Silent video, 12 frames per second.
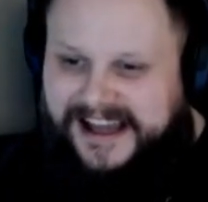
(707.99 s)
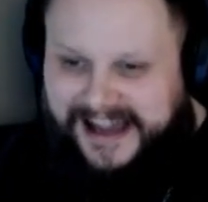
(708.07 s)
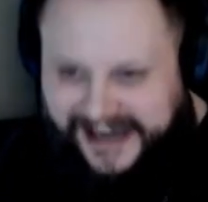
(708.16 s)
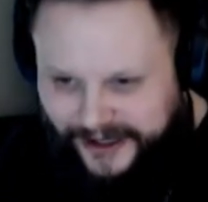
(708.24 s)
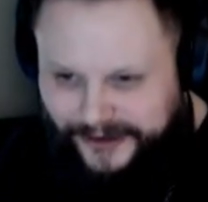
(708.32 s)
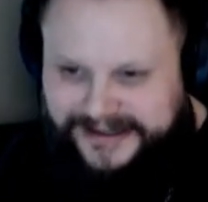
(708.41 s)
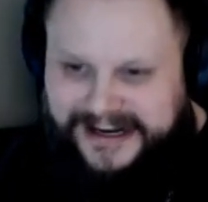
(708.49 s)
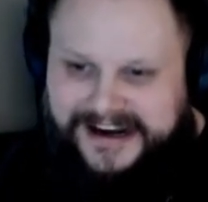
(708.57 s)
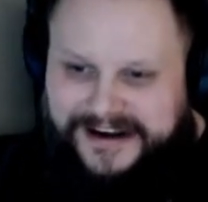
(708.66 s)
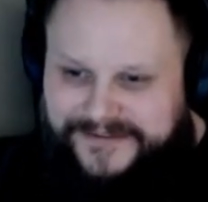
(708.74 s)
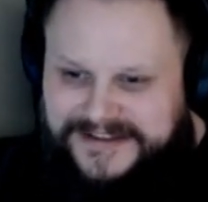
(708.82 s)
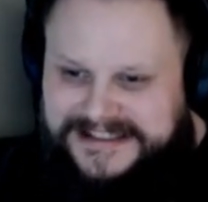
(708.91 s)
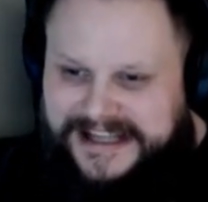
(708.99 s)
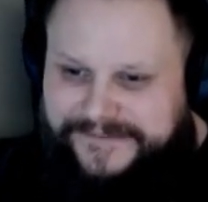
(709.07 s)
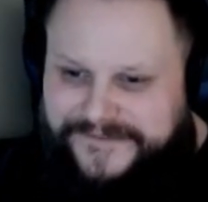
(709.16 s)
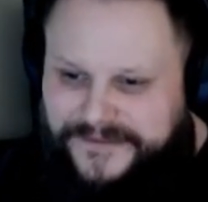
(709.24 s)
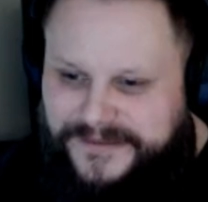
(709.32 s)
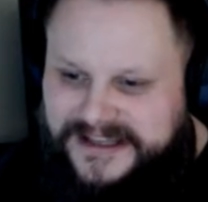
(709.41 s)
I don't care if it's
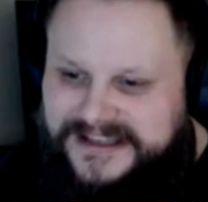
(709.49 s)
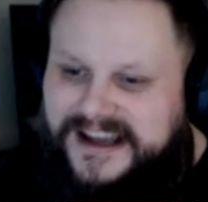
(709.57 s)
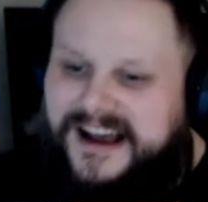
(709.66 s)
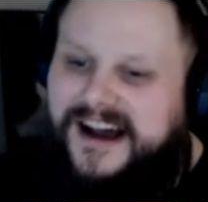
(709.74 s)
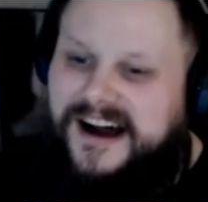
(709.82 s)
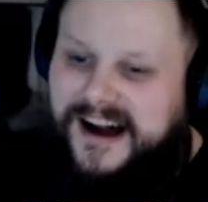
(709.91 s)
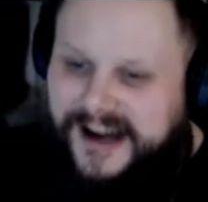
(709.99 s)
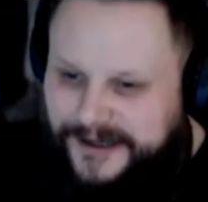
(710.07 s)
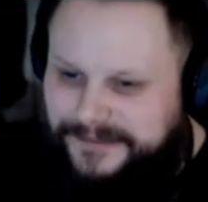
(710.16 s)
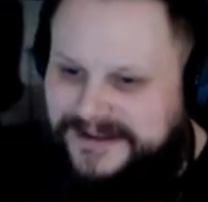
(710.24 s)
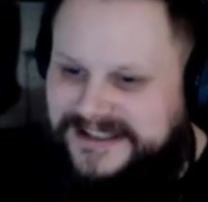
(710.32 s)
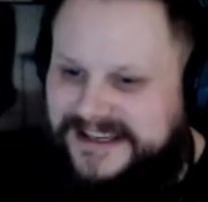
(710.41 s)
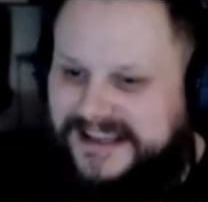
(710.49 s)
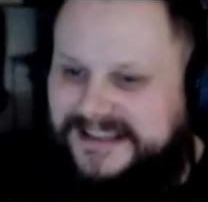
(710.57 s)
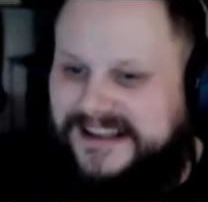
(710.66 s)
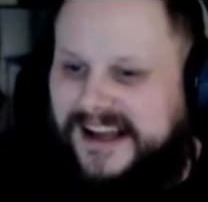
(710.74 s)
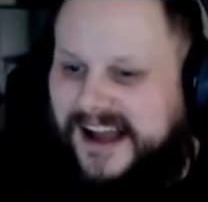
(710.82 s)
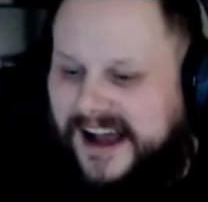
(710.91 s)
not for me. 100%.
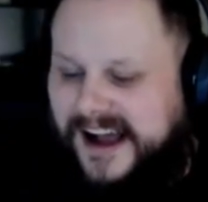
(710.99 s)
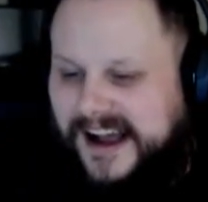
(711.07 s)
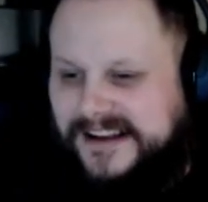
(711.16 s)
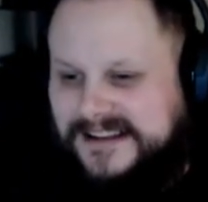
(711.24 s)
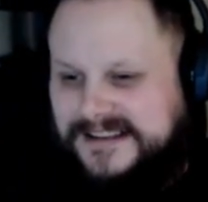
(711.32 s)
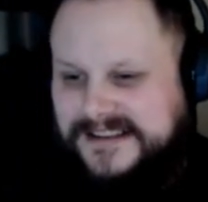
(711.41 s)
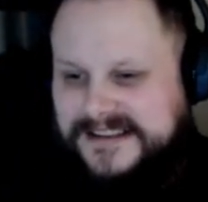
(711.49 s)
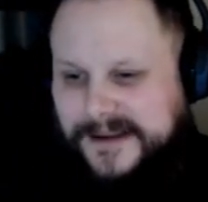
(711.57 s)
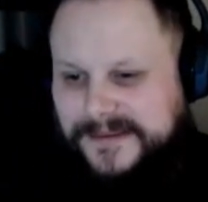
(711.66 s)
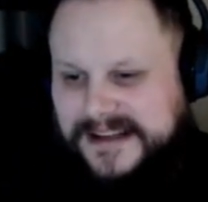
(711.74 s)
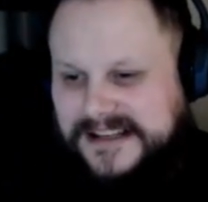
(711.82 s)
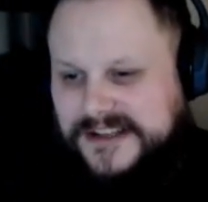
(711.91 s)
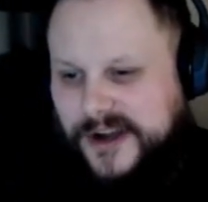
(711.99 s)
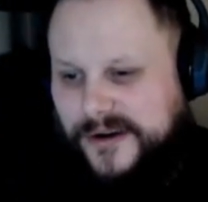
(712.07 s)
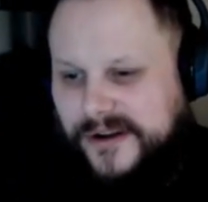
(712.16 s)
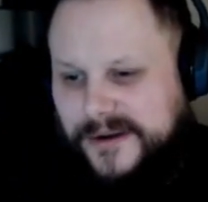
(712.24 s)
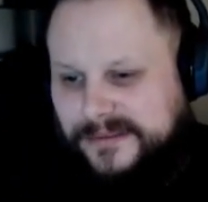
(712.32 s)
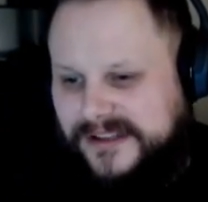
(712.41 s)
This is something that's going
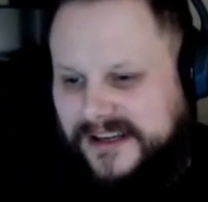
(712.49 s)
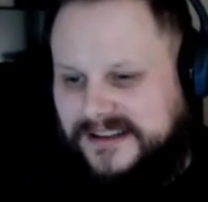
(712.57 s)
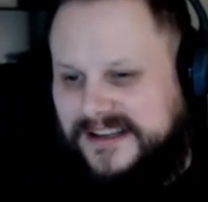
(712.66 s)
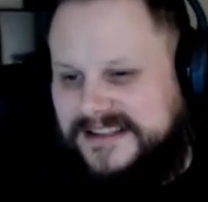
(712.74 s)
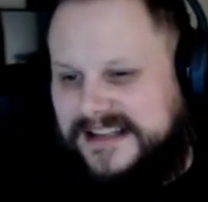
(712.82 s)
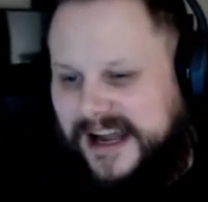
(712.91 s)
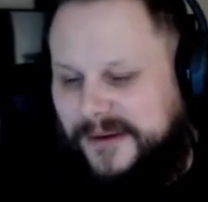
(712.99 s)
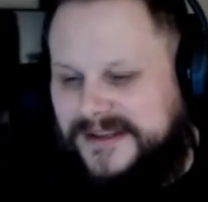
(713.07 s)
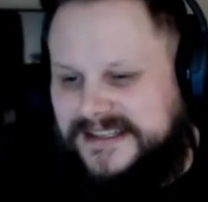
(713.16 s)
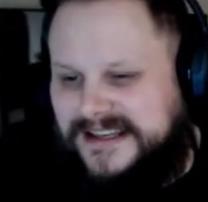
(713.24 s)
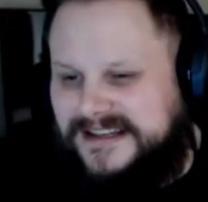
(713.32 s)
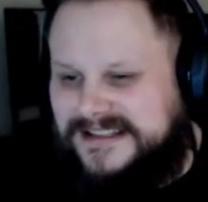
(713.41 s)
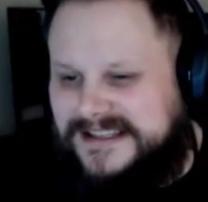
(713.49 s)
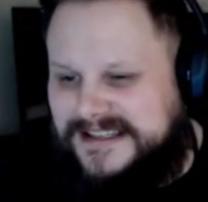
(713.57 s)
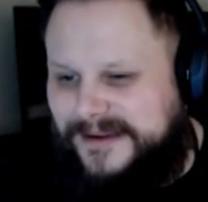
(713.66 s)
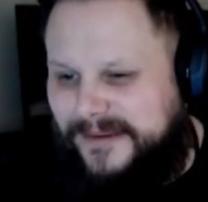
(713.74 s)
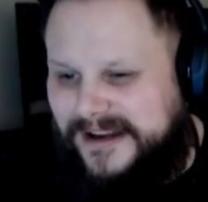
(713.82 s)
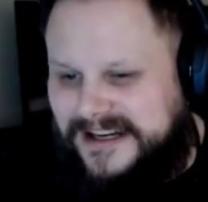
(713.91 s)
on a playlist. I would send this to
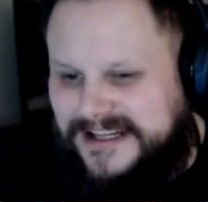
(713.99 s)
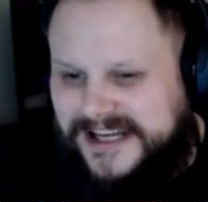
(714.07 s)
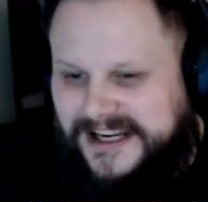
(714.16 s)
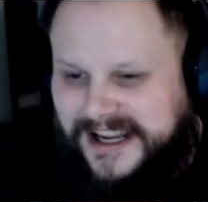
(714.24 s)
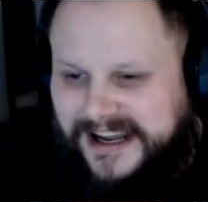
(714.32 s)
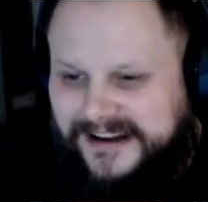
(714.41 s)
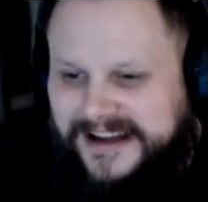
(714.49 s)
somebody to check out.